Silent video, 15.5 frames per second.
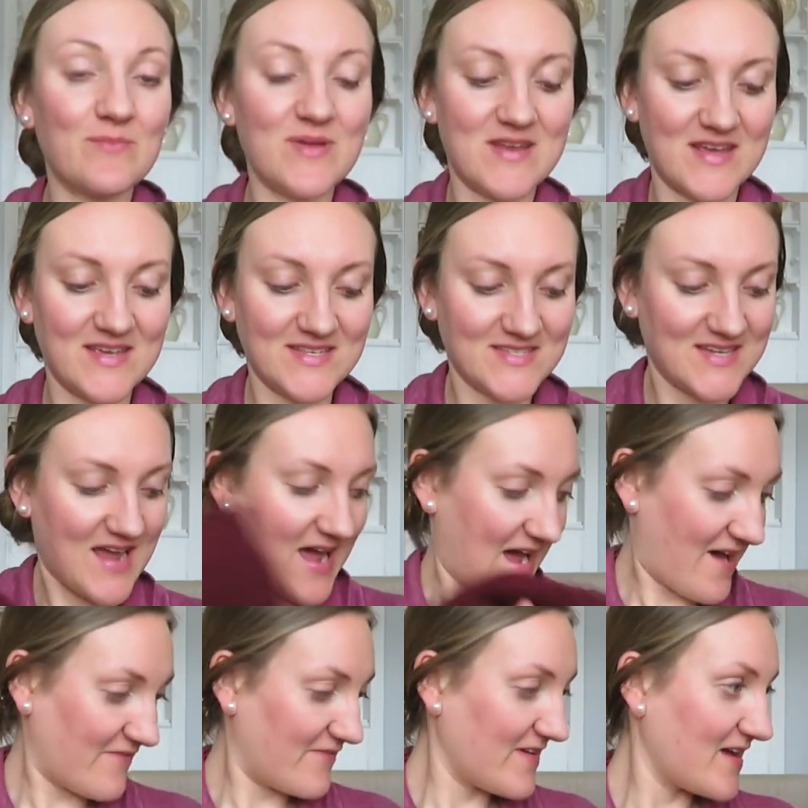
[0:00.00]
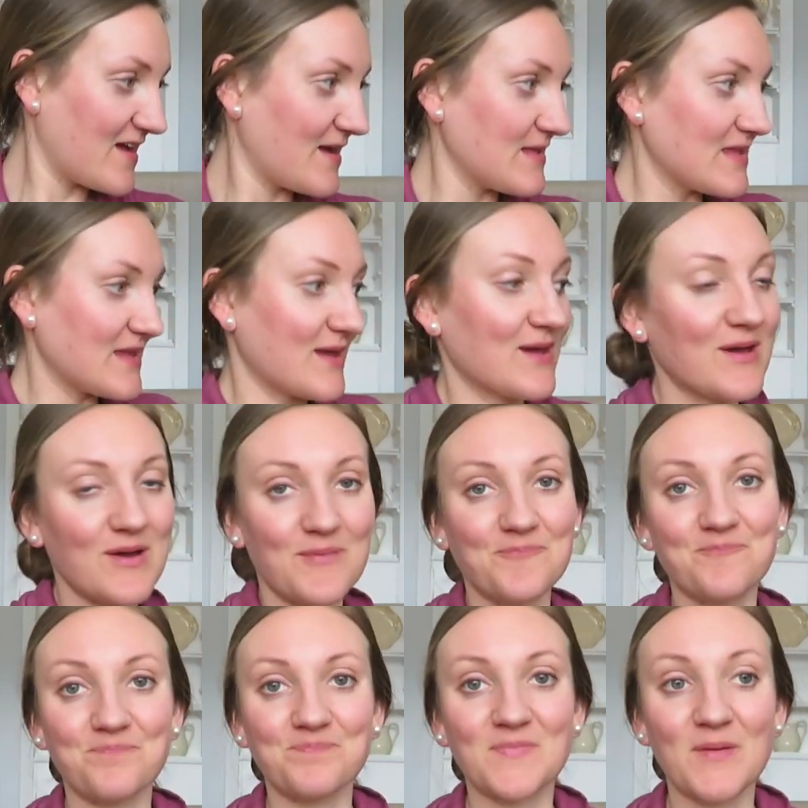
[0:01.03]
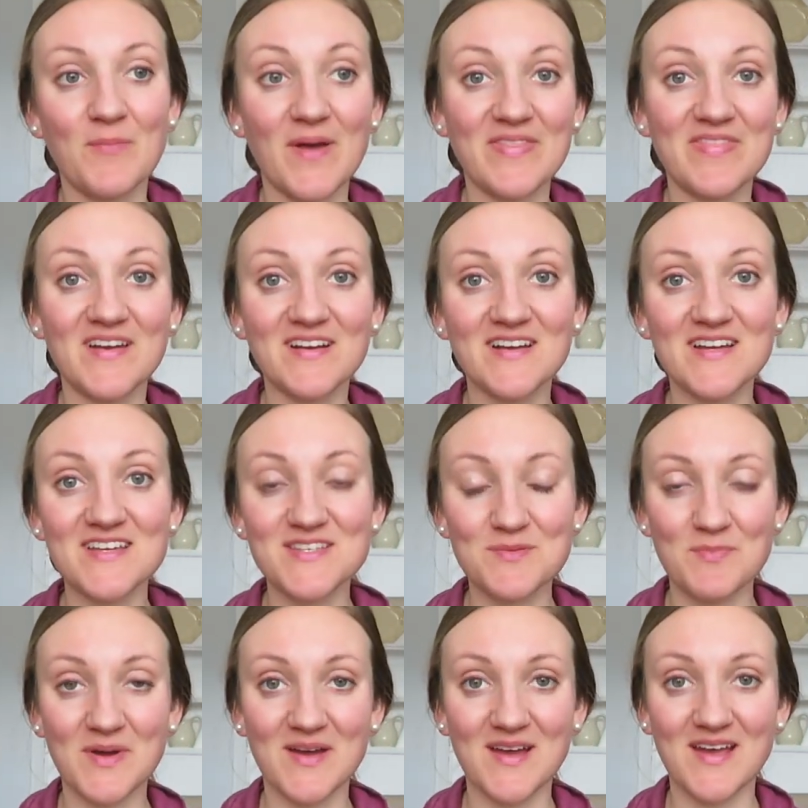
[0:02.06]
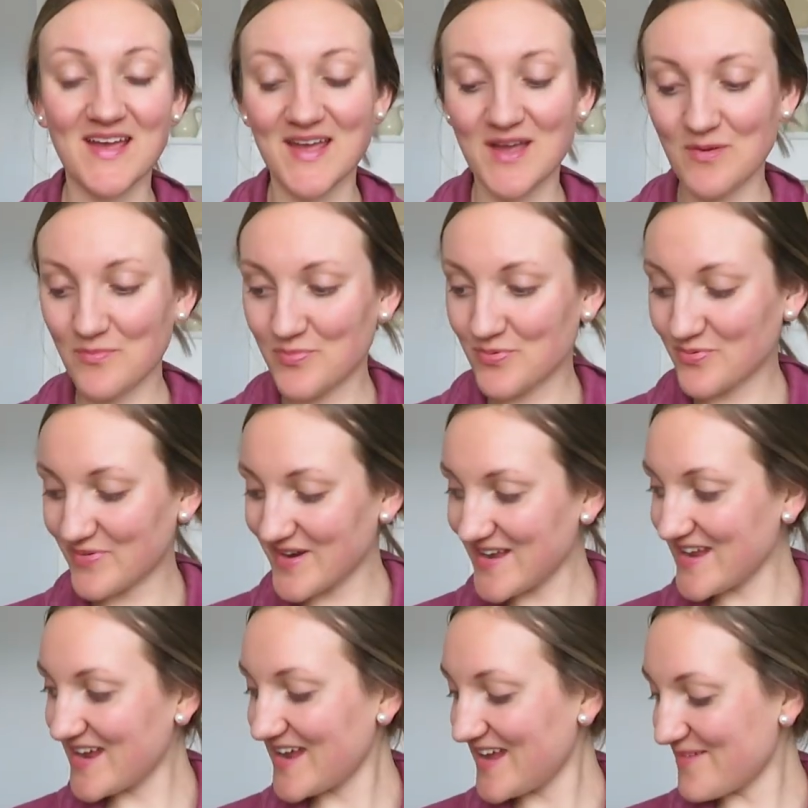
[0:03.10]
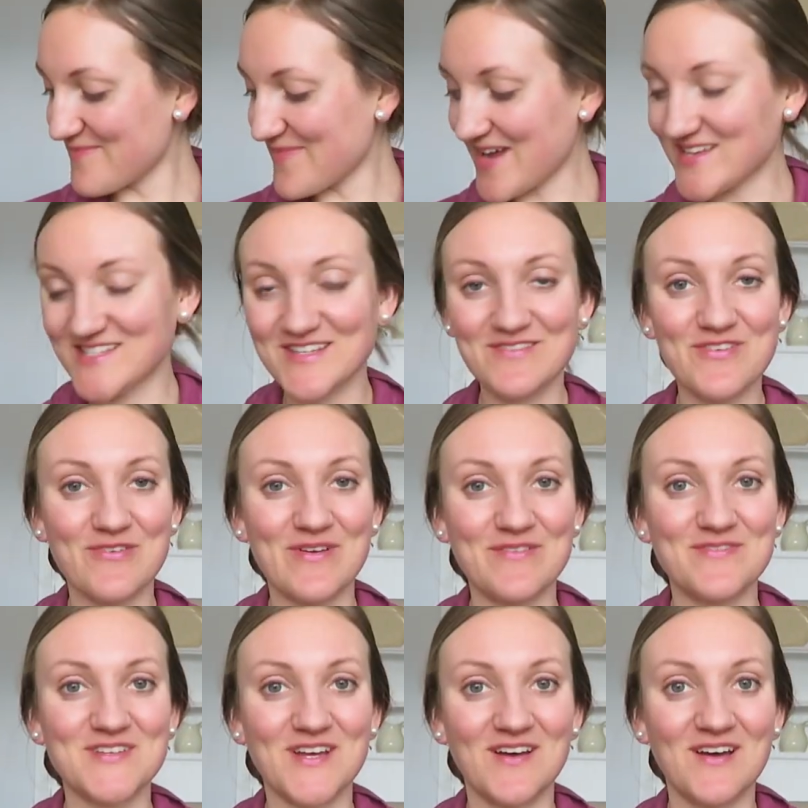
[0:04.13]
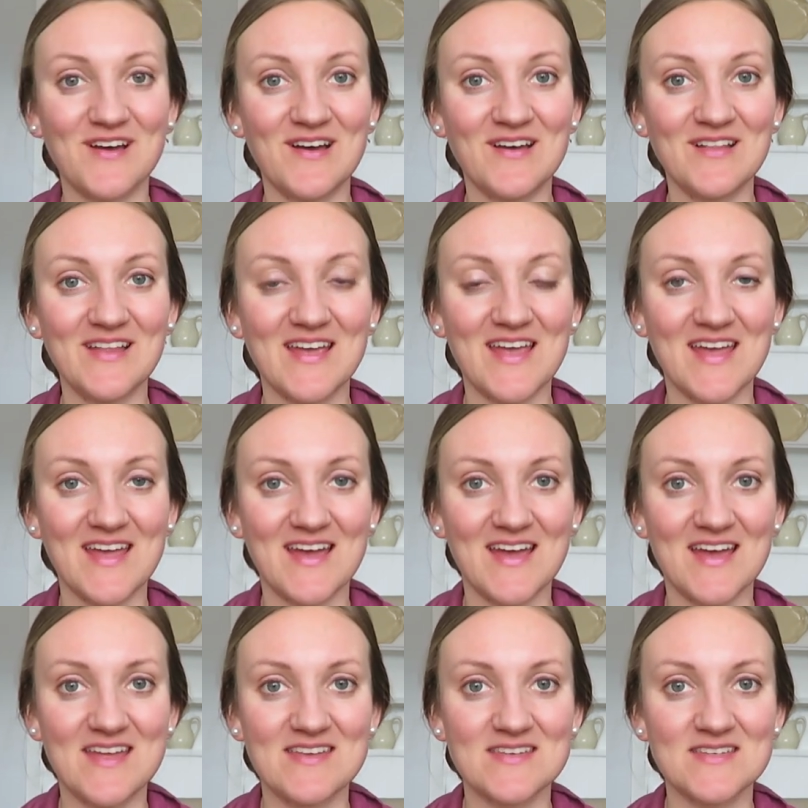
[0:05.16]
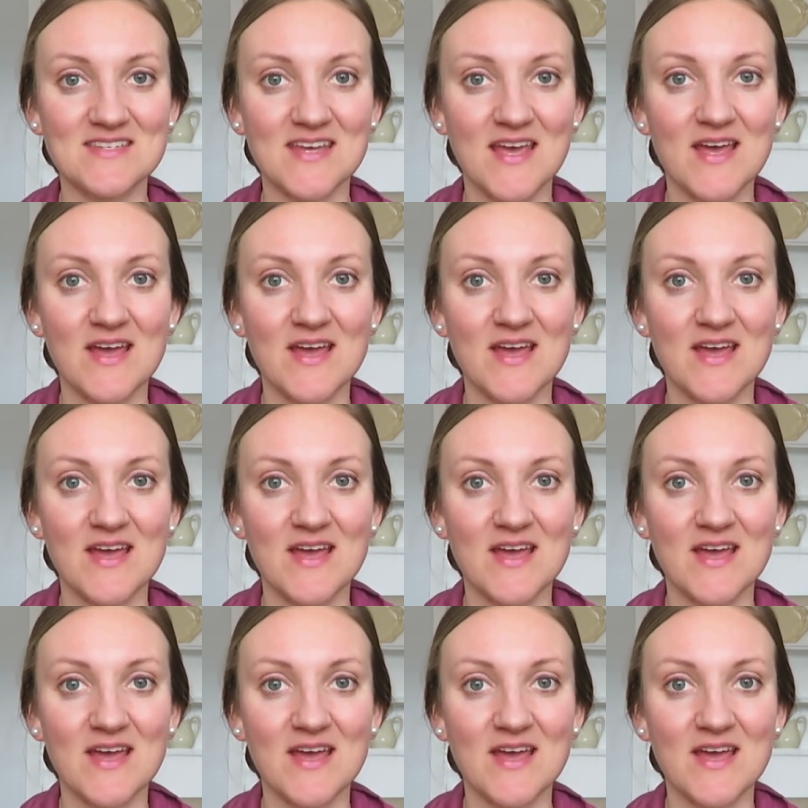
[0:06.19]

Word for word: would be nice to have. But there is my pretty massive thrift haul and